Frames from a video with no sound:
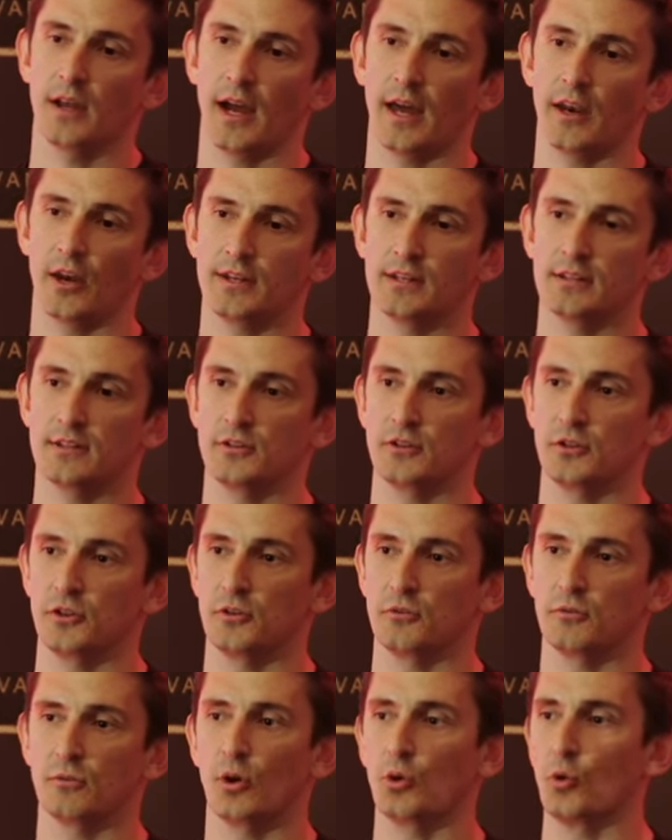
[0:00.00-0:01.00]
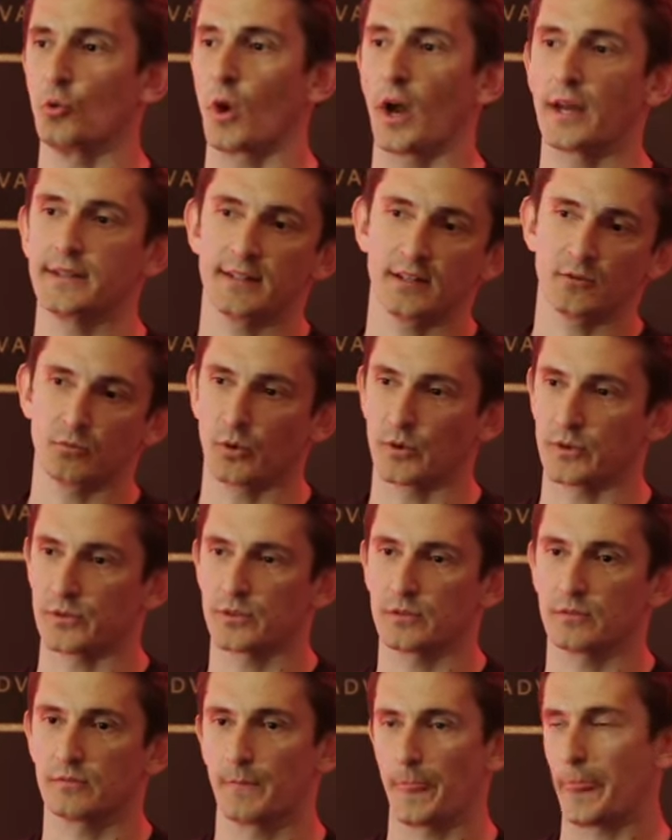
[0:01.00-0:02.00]
And I didn't do, all I did
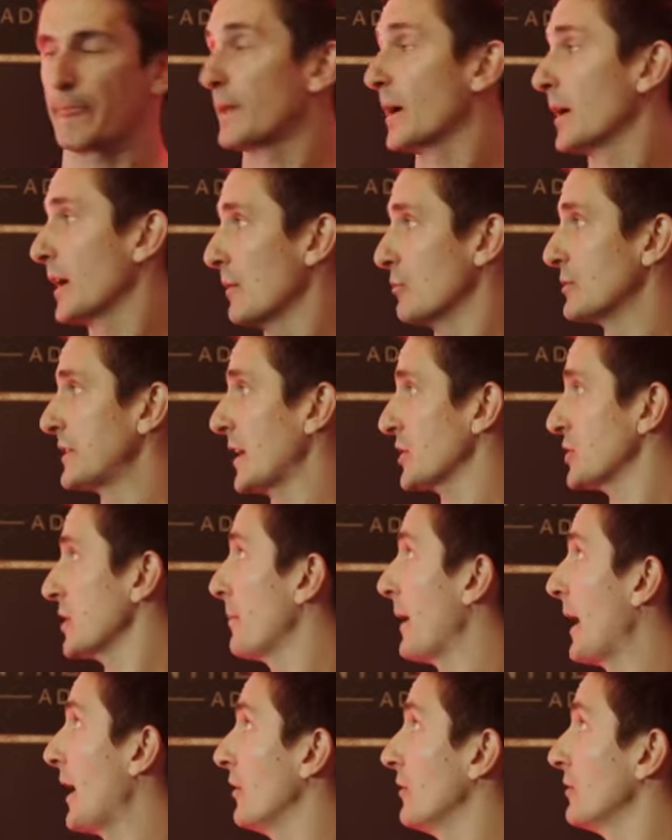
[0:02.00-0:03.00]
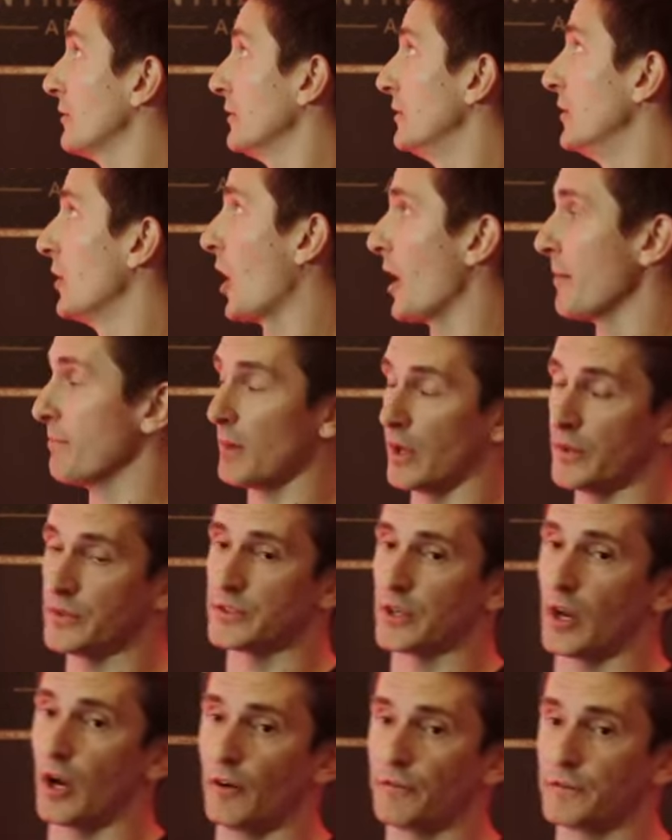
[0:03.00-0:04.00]
was, it was actually about 9
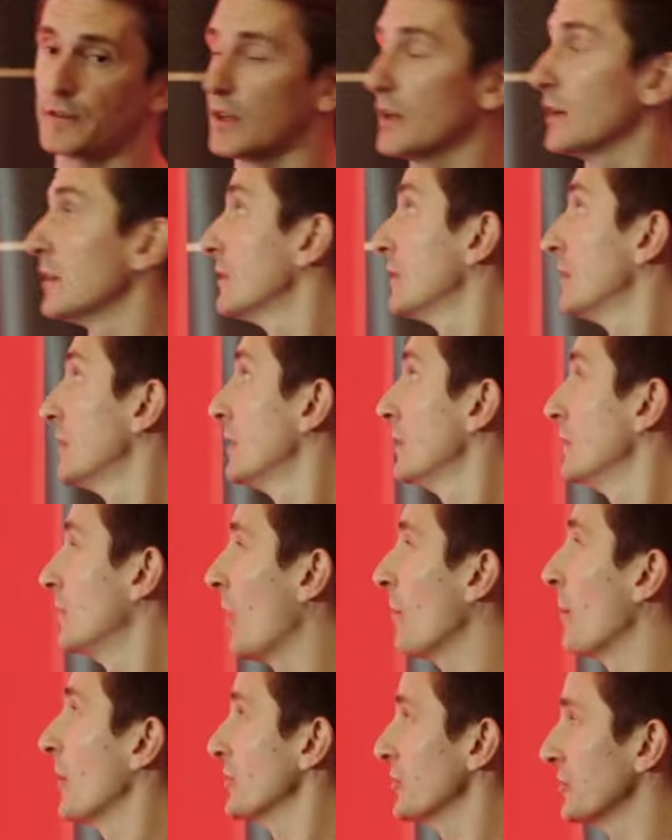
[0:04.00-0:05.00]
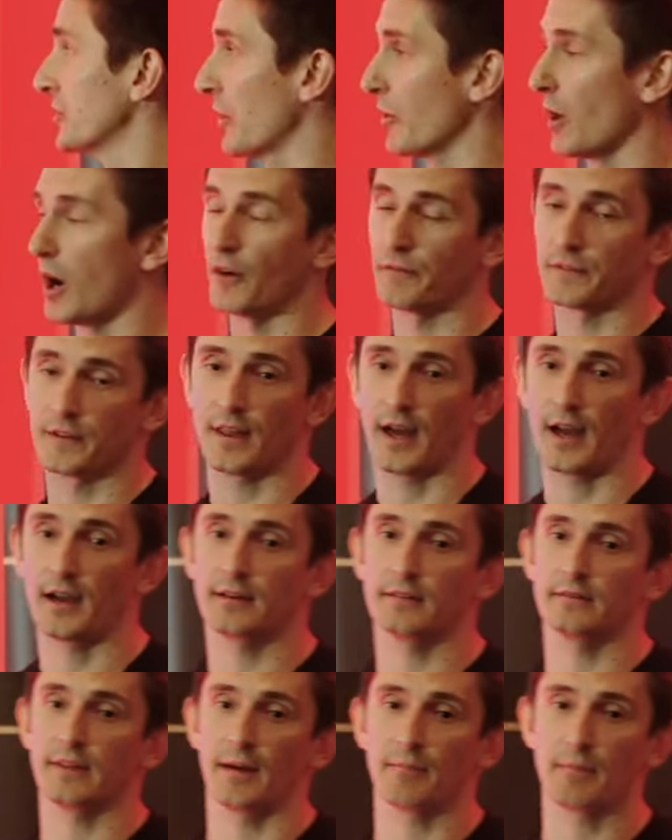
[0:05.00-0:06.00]
months after, 9 months or so after
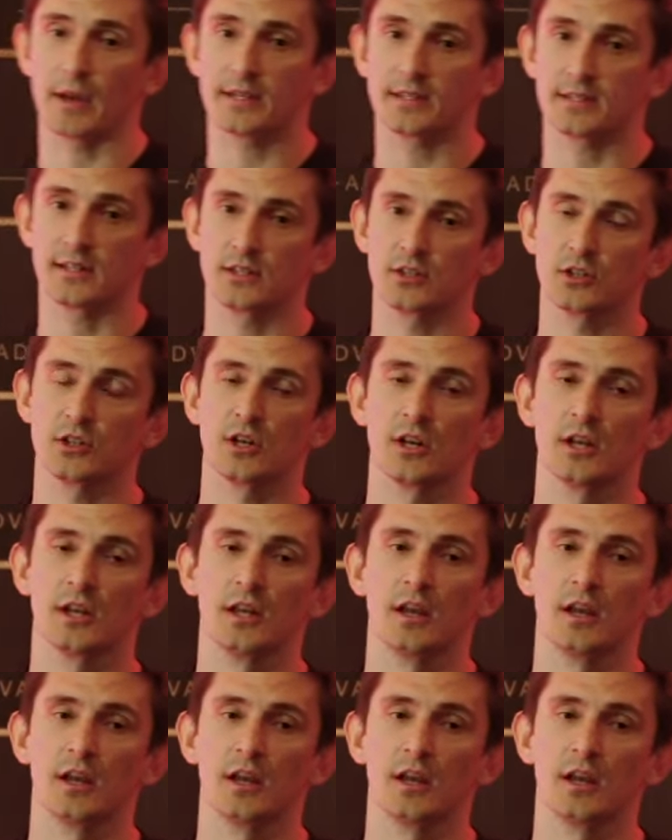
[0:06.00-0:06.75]
that message.